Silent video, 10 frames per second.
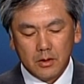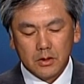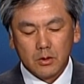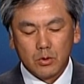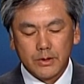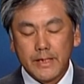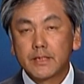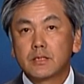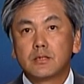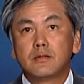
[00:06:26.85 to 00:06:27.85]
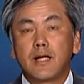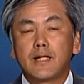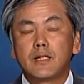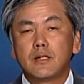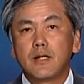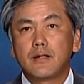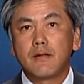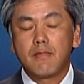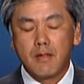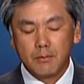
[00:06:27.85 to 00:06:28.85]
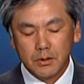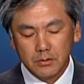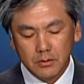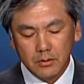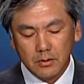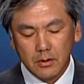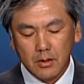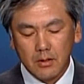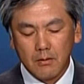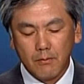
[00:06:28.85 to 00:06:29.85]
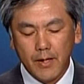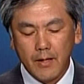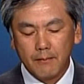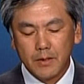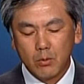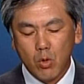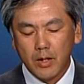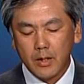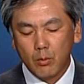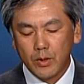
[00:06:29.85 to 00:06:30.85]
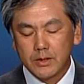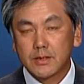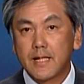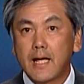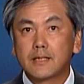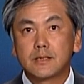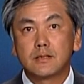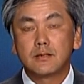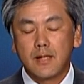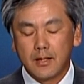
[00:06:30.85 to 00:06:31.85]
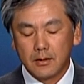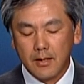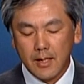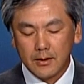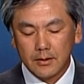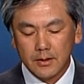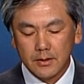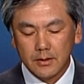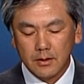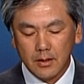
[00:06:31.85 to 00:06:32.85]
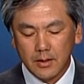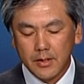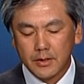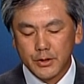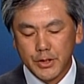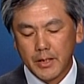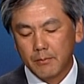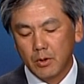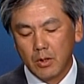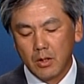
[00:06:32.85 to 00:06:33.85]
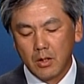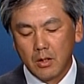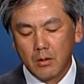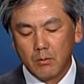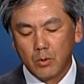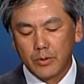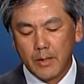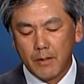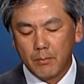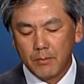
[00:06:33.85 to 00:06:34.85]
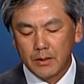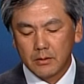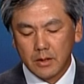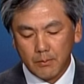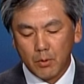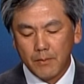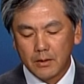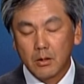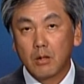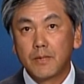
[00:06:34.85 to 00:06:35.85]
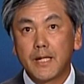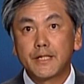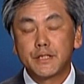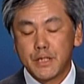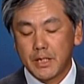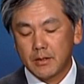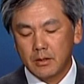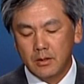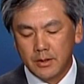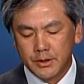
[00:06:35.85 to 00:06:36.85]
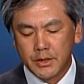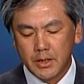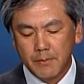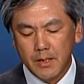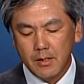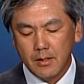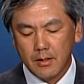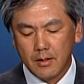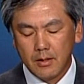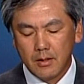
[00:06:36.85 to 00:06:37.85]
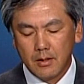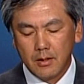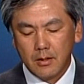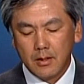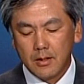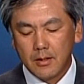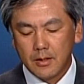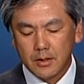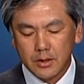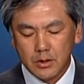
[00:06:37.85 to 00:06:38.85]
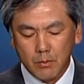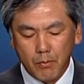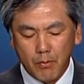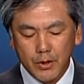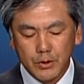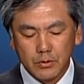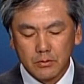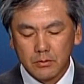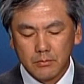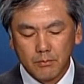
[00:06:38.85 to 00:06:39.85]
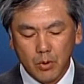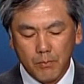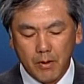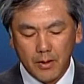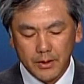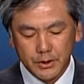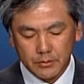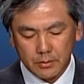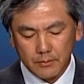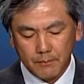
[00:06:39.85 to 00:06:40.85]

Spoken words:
So since 1997, we have been working with NASA and the Canadian team for development of the HTV, and then its operation preparation.